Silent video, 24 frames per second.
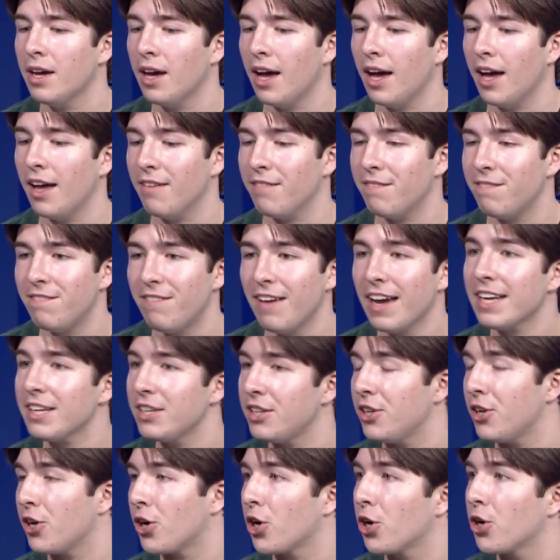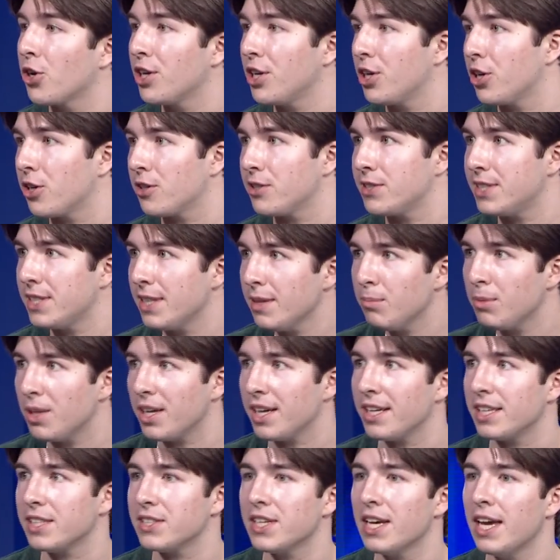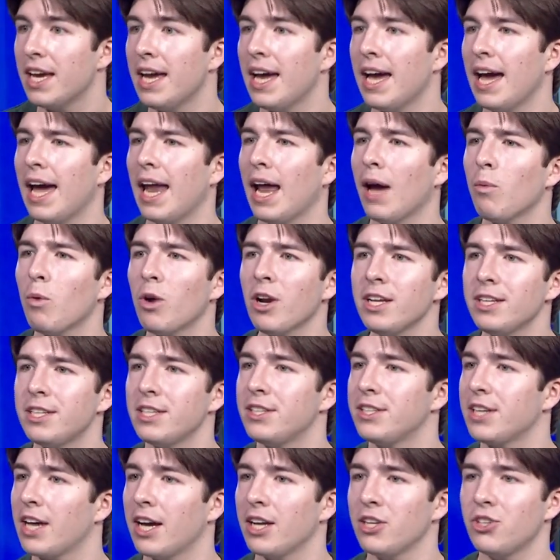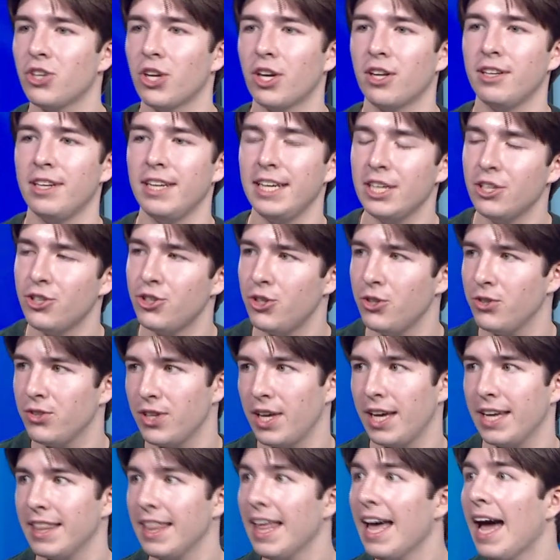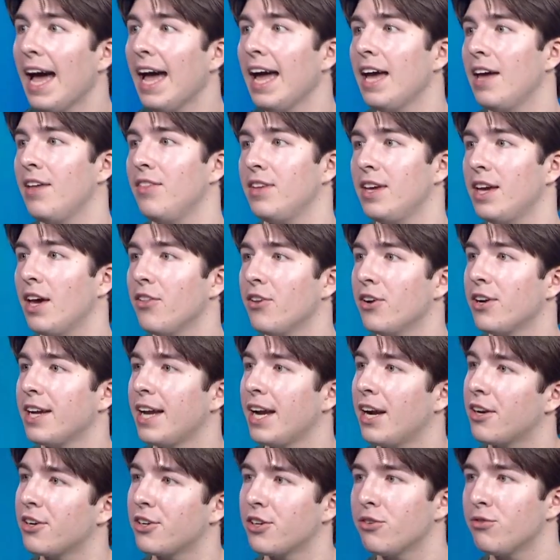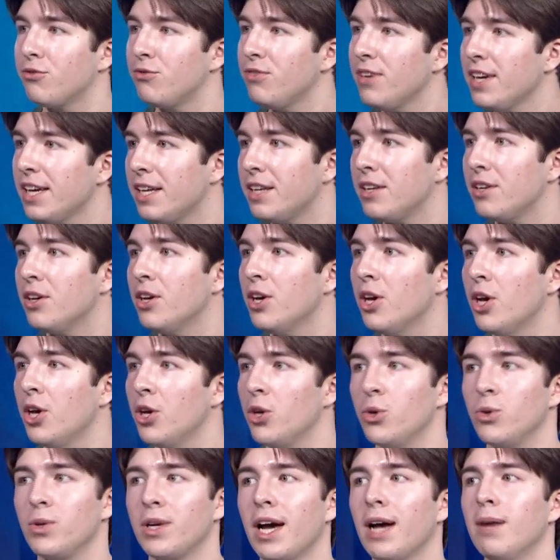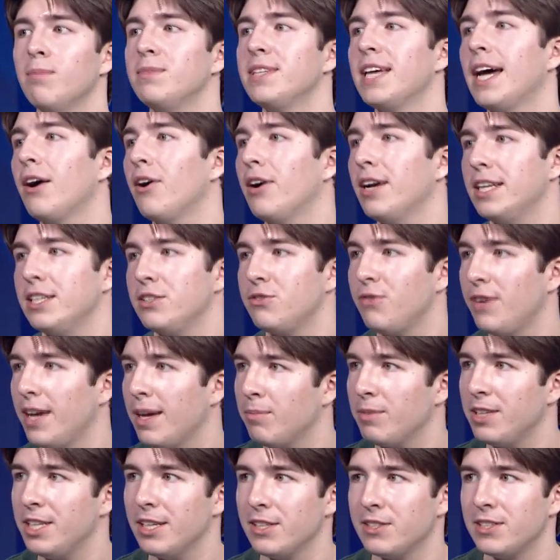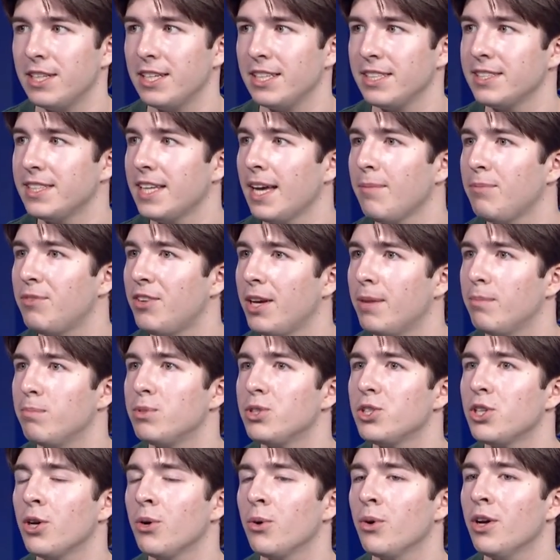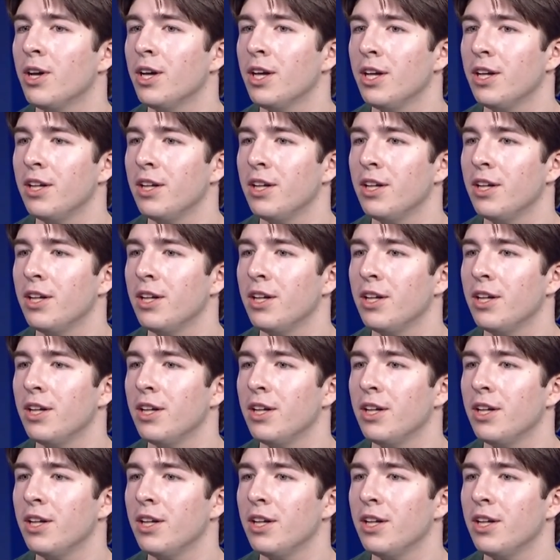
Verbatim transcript: affected her and her siblings. And I wanted to touch on issues like that and the other character, Finn, who comes out and his family doesn't accept him. So